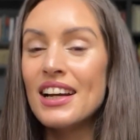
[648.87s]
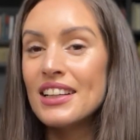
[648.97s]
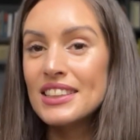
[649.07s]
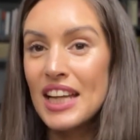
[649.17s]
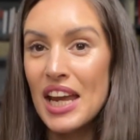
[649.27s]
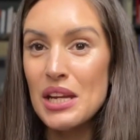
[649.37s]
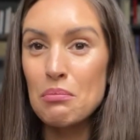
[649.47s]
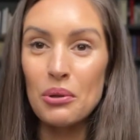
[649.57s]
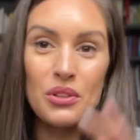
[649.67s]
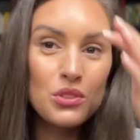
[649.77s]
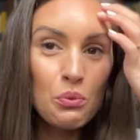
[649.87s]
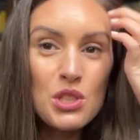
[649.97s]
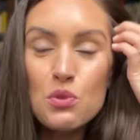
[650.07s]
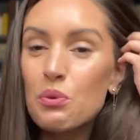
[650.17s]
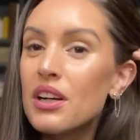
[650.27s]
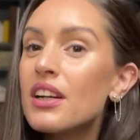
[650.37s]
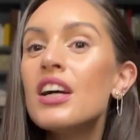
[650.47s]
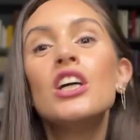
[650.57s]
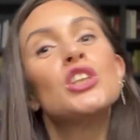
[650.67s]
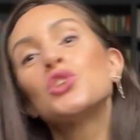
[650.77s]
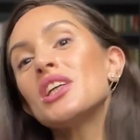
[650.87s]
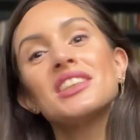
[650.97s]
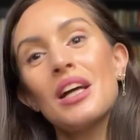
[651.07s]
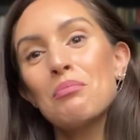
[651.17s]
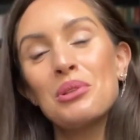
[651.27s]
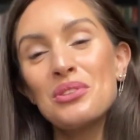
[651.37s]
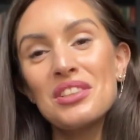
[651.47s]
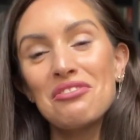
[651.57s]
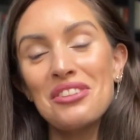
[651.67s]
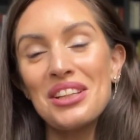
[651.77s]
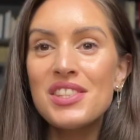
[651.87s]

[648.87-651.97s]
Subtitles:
tables, which were dressed up beautifully.